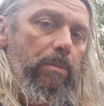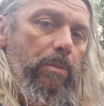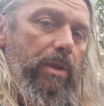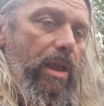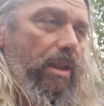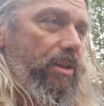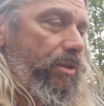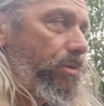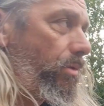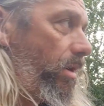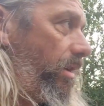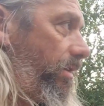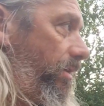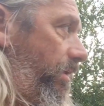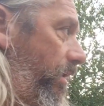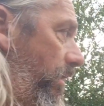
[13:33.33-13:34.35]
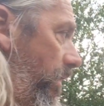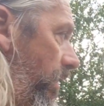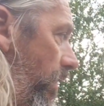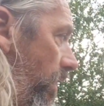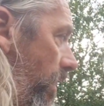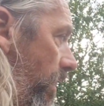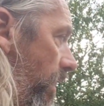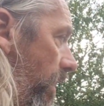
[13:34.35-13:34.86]
the answer is
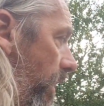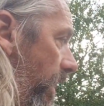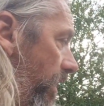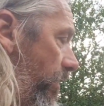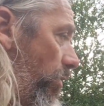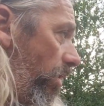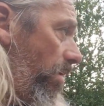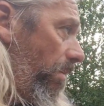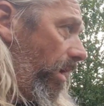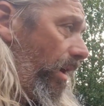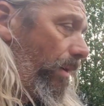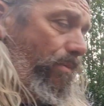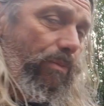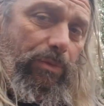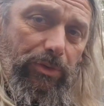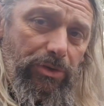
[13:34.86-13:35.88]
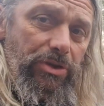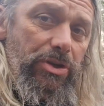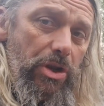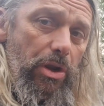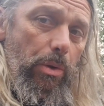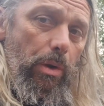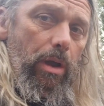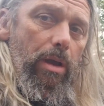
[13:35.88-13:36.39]
it's one of my
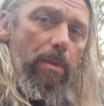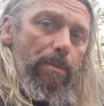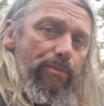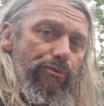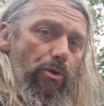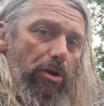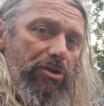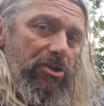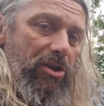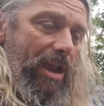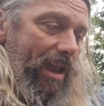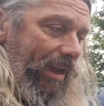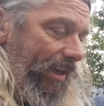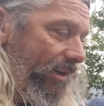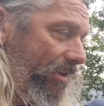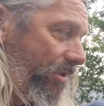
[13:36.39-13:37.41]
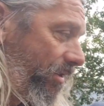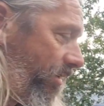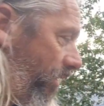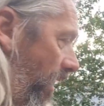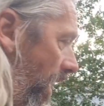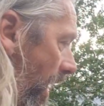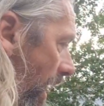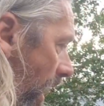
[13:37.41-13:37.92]
newer projects,
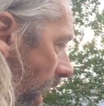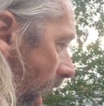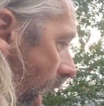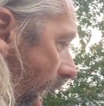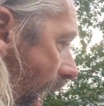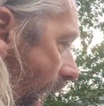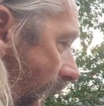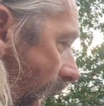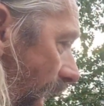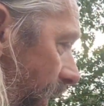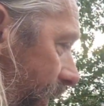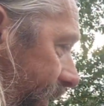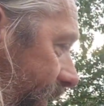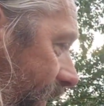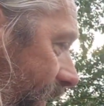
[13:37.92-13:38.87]
and